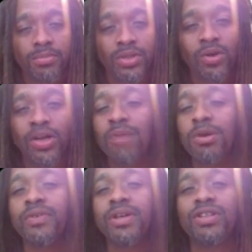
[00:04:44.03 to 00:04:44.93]
But don't
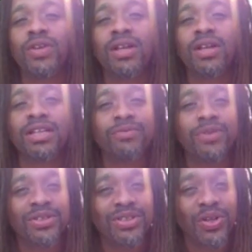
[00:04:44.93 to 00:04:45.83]
come over here trying to give
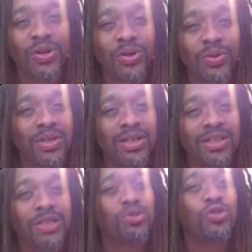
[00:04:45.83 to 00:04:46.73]
us, you know,
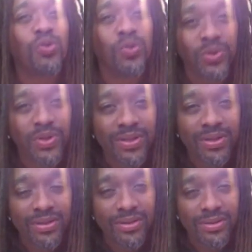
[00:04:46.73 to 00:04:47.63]
some truth
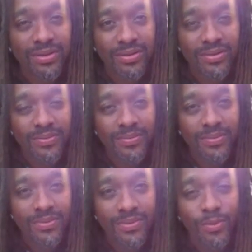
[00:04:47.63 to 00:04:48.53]

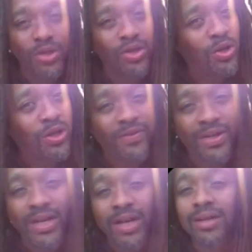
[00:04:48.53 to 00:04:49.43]
when you know you've
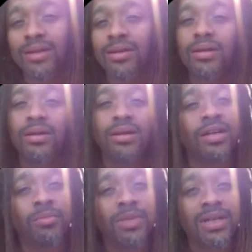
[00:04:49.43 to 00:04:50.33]
inherited
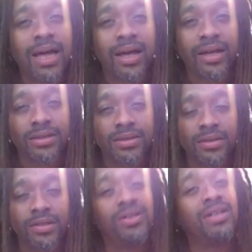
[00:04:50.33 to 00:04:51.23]
nothing but
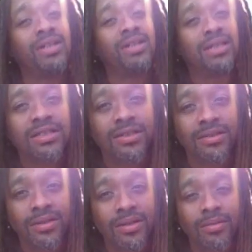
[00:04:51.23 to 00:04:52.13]
lies. You need to
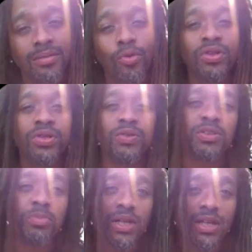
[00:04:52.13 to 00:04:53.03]
listen more than you
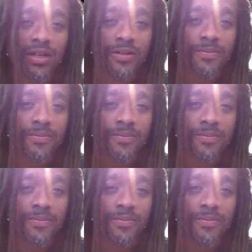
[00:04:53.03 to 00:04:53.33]
speak